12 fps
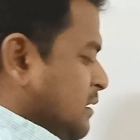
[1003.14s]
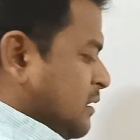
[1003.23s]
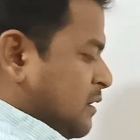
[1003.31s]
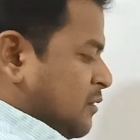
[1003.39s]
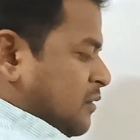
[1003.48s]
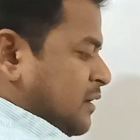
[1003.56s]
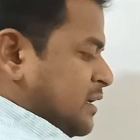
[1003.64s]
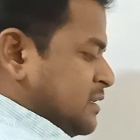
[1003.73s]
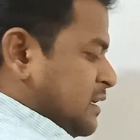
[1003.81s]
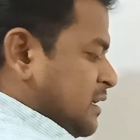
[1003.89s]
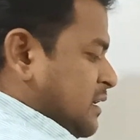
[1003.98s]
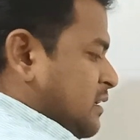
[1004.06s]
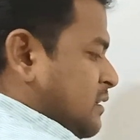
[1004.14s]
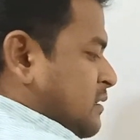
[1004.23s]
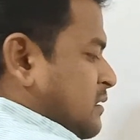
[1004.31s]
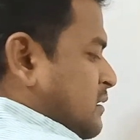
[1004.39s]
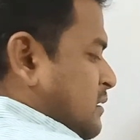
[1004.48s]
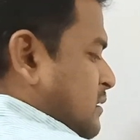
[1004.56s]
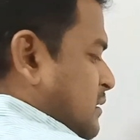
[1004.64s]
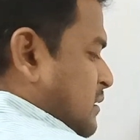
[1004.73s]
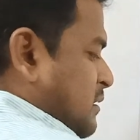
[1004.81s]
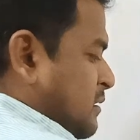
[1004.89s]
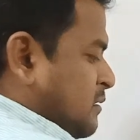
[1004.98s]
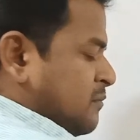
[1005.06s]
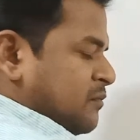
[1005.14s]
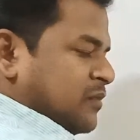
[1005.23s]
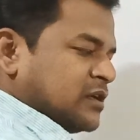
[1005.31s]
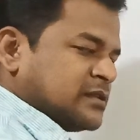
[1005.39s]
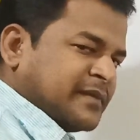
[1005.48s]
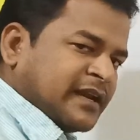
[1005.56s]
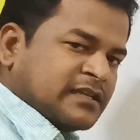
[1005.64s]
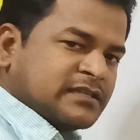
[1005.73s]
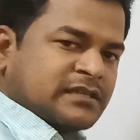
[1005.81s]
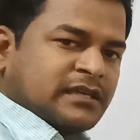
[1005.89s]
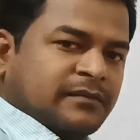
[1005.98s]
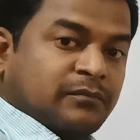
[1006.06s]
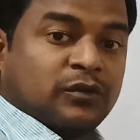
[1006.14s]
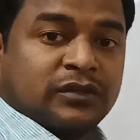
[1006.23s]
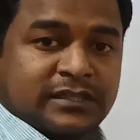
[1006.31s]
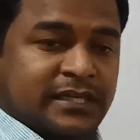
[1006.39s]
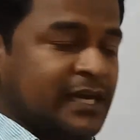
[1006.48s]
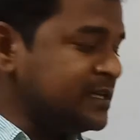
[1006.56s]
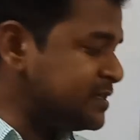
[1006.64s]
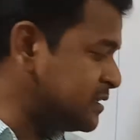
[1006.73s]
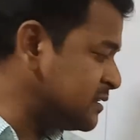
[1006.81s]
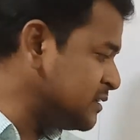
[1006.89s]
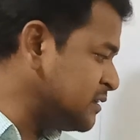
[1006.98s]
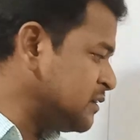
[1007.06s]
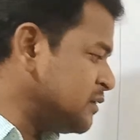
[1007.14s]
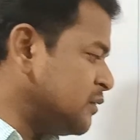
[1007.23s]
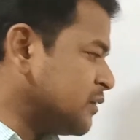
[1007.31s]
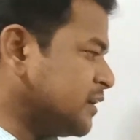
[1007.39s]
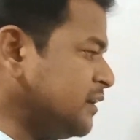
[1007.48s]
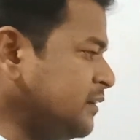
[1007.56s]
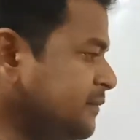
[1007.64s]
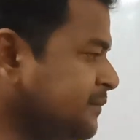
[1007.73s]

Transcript: Now cancelling plus minus in both the sides. Okay.